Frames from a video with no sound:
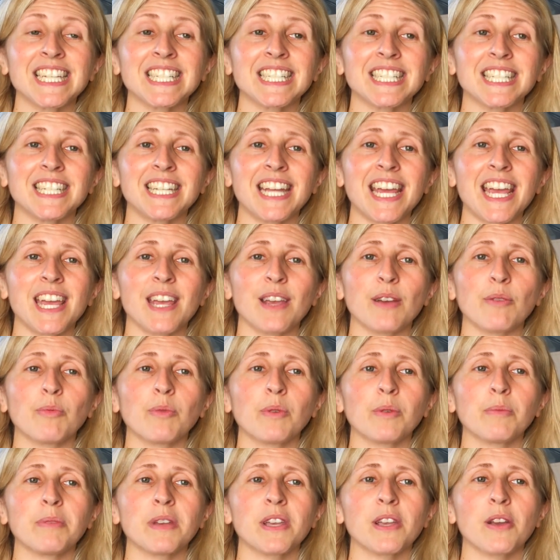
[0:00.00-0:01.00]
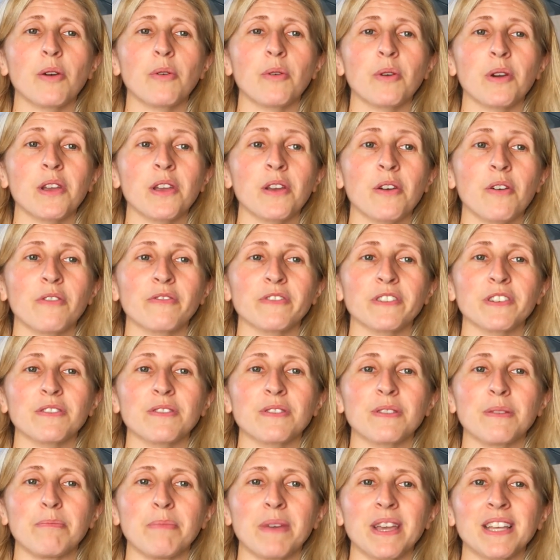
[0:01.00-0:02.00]
Today, we'll be going over
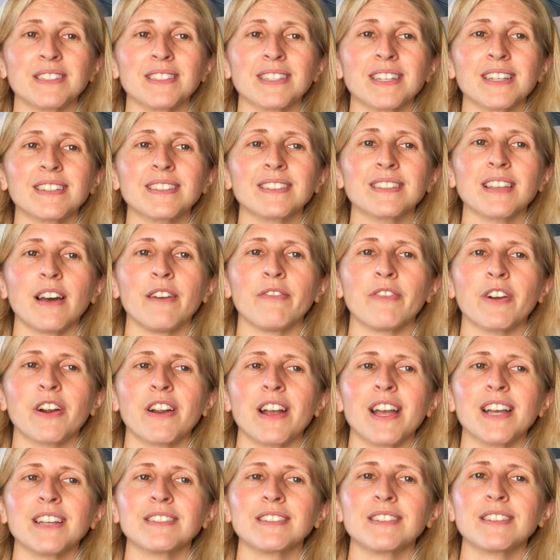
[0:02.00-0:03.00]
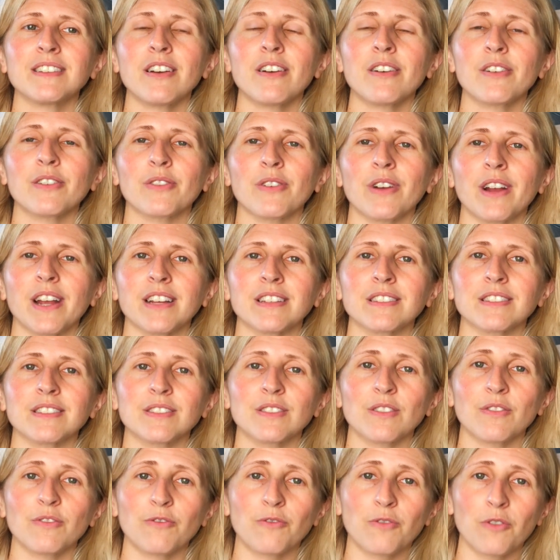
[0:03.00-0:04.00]
the basics of our SCR
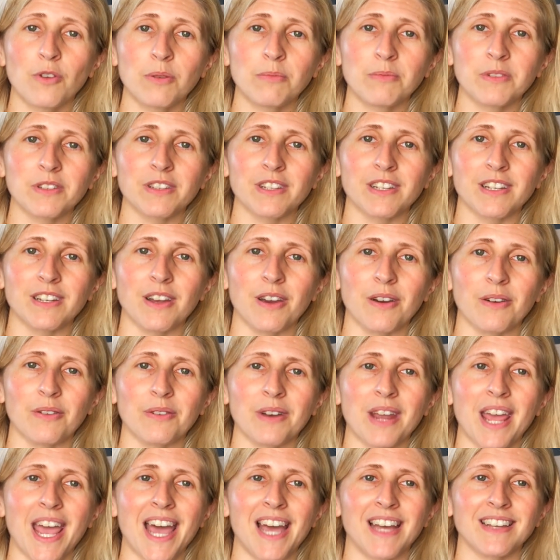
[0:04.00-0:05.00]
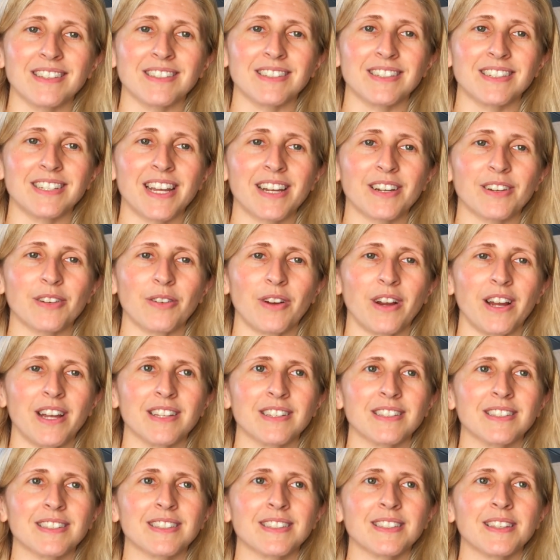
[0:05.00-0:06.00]
grants, formerly known as DEC
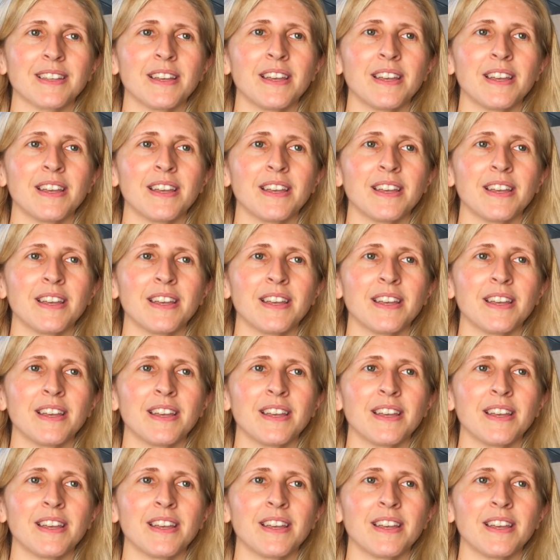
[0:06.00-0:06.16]
grants,